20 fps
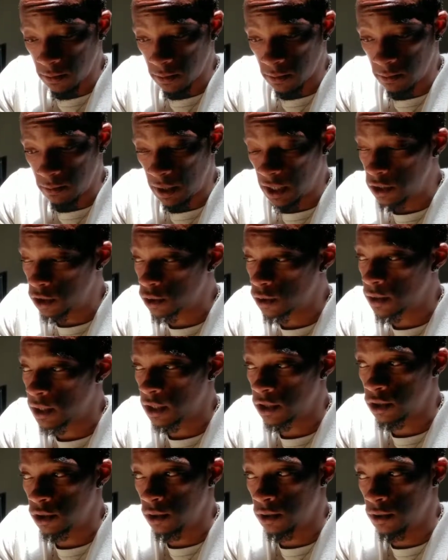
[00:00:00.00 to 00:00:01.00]
Make sure
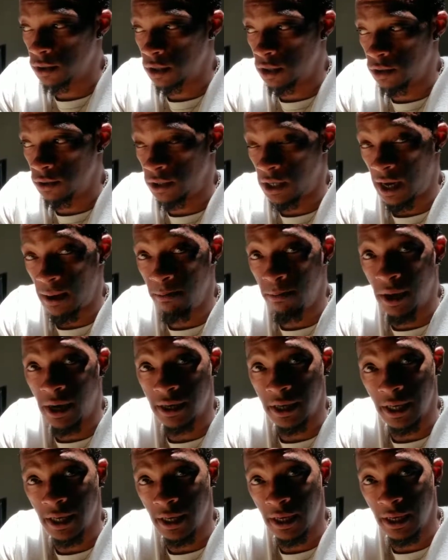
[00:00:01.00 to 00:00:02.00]
that you're not
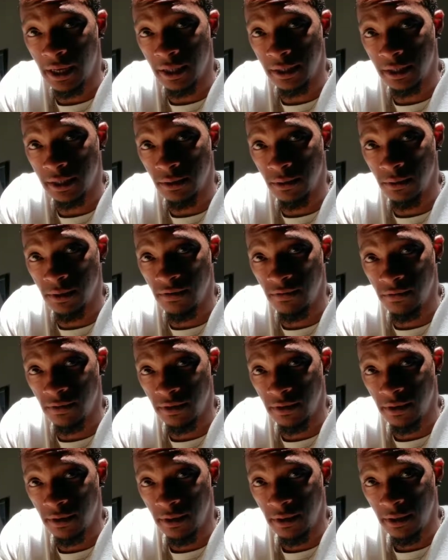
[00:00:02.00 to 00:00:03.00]
bucking against the river.
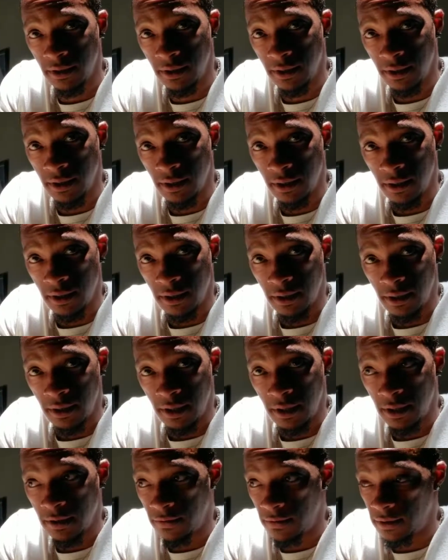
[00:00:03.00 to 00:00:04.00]

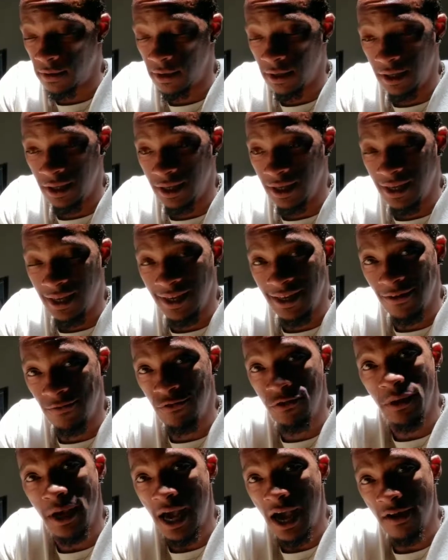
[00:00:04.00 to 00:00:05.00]
And if
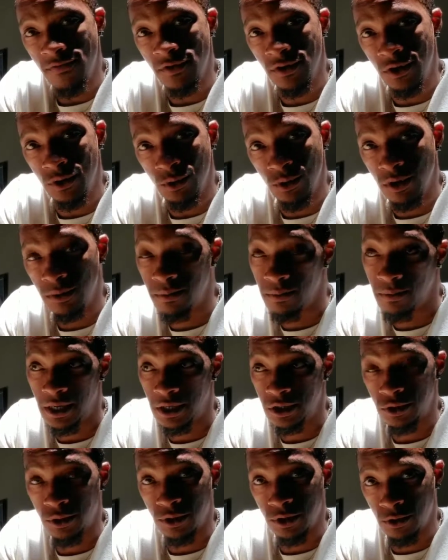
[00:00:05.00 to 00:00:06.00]
you have to do it,
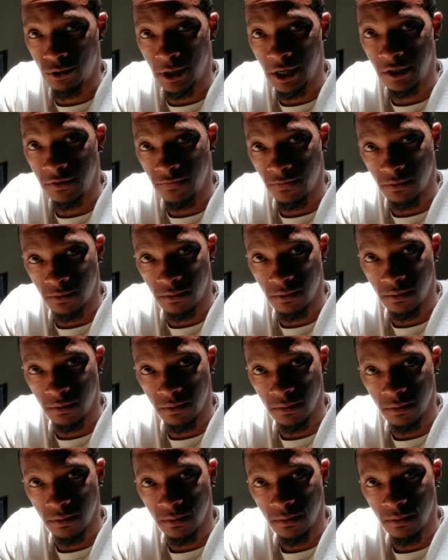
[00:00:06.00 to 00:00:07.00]
sure it's graceful.
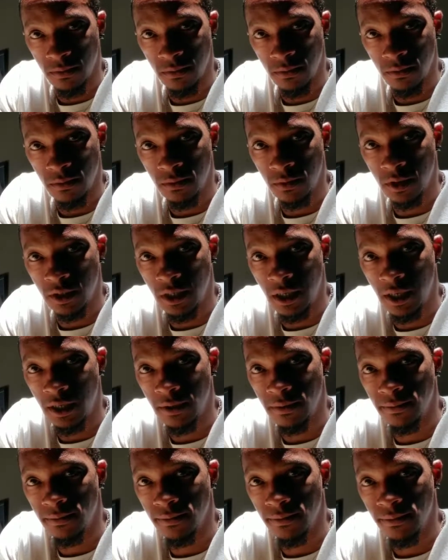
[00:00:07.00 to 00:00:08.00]

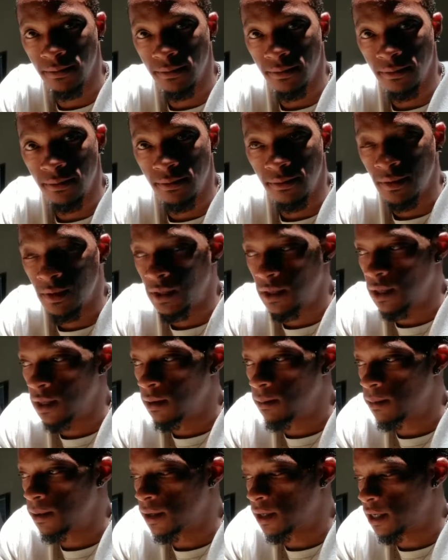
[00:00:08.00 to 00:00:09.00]
Okay?
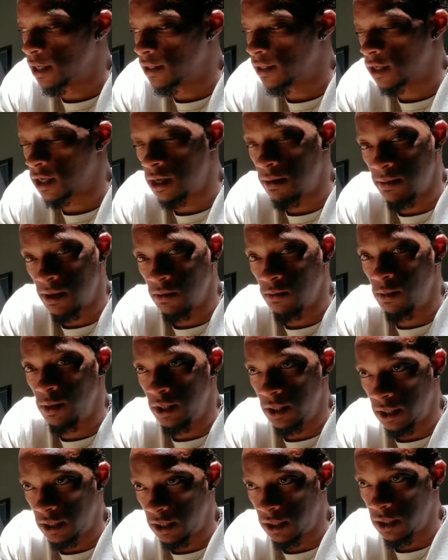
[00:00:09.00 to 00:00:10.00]
But in the coming
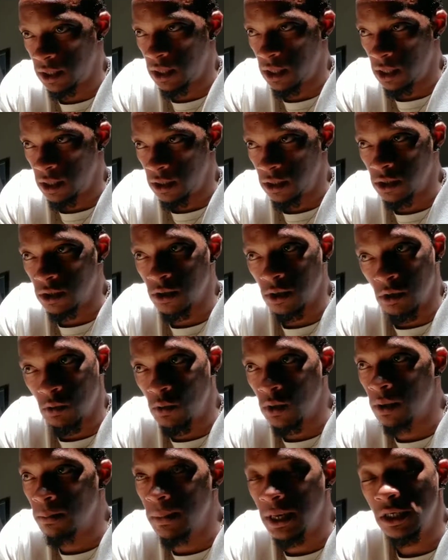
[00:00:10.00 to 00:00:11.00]
weeks, you're going to
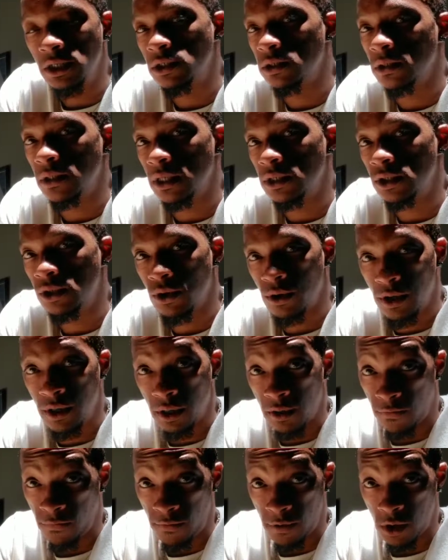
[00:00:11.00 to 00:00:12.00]
want to make sure that you're in
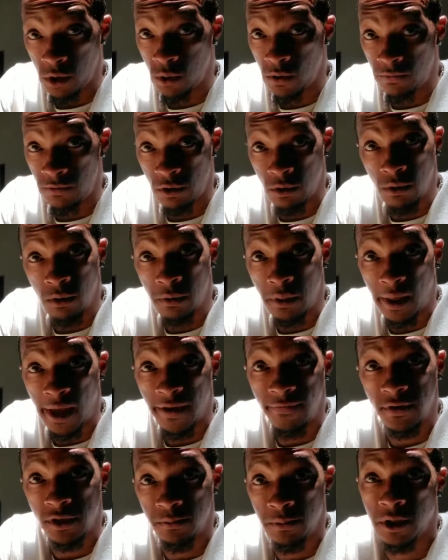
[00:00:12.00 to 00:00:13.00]
the flow of your own
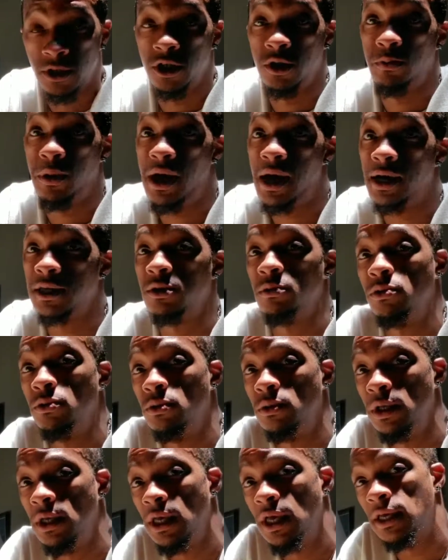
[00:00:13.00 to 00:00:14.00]
life as much as possible
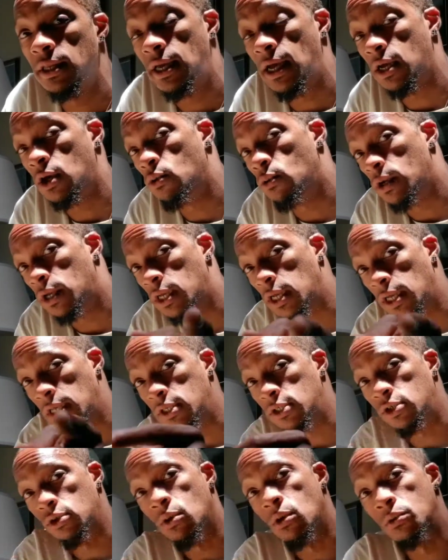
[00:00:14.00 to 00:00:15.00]
and not going
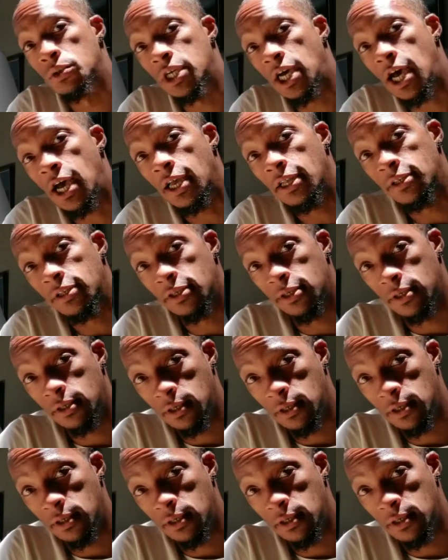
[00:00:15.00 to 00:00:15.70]
against your own tides.